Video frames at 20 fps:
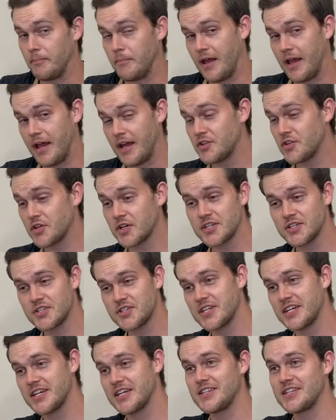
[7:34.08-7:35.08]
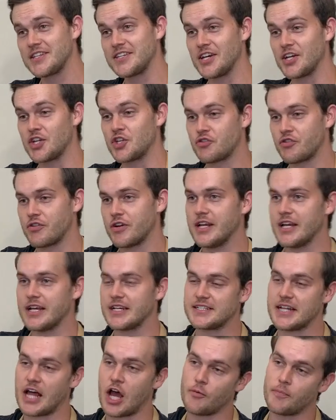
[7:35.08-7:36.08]
As you can see, the tree
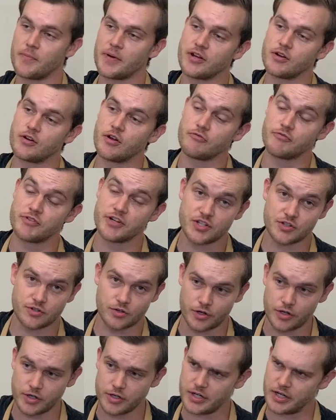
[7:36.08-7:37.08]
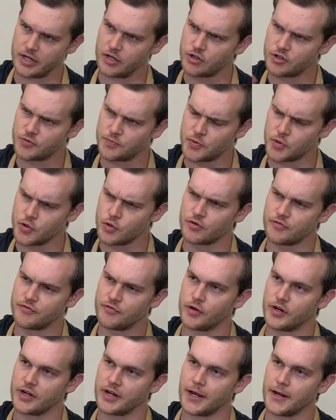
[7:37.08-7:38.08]
has now been restored. It looks
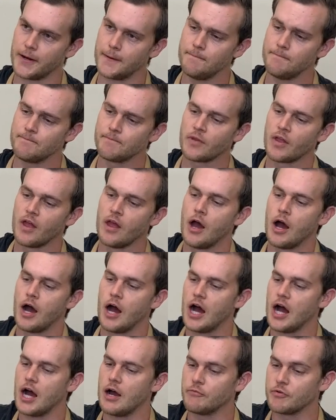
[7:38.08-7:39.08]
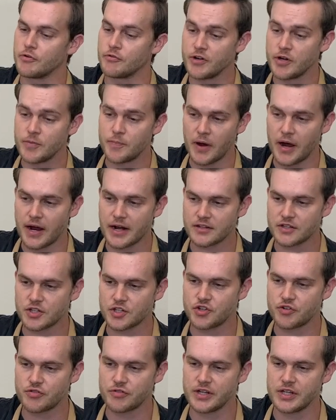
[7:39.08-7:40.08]
beautiful again. We repotted the
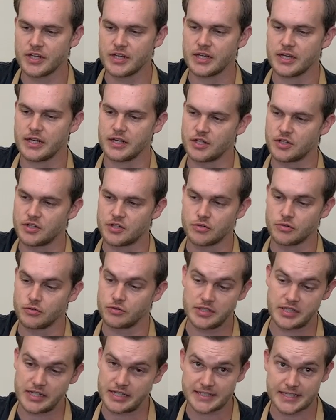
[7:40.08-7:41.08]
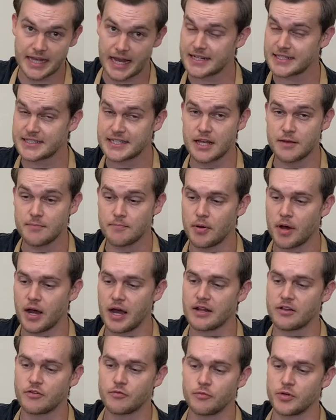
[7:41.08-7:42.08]
tree into the exact same
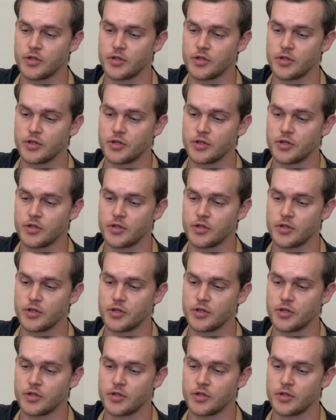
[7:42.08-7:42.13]
pot.